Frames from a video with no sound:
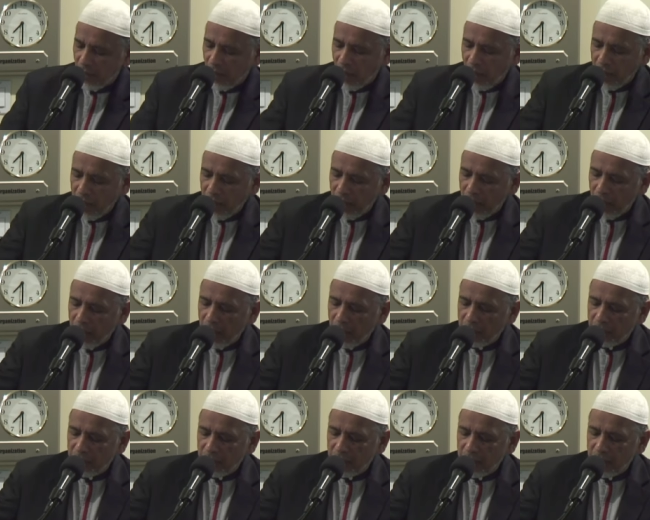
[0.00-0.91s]
I, I
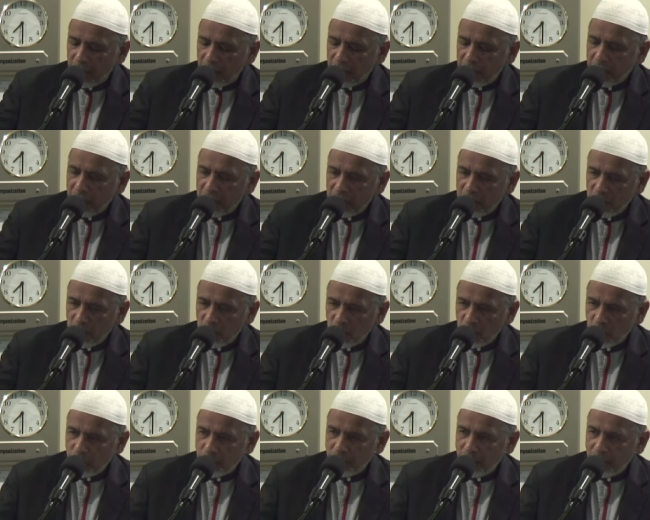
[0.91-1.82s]
have given
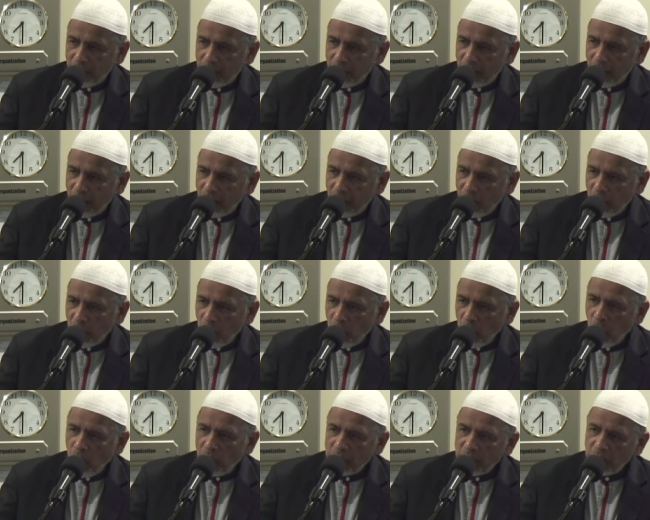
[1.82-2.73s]
you
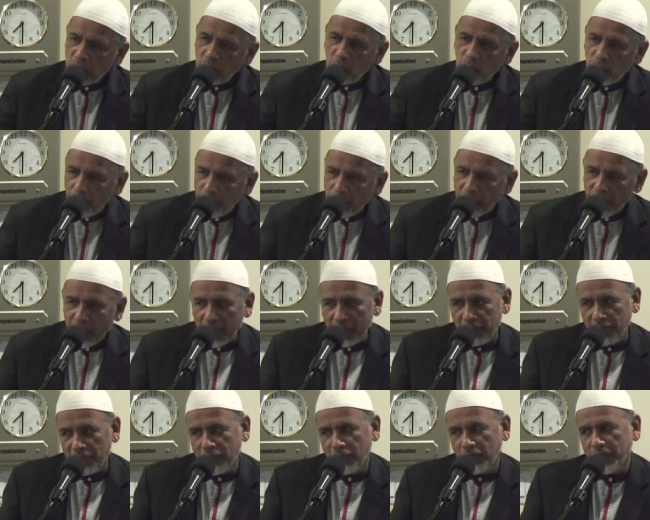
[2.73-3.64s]
what you prayed
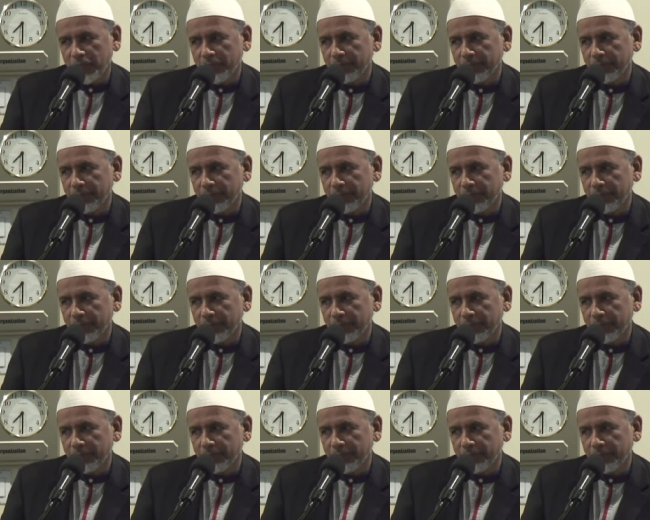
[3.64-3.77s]
for.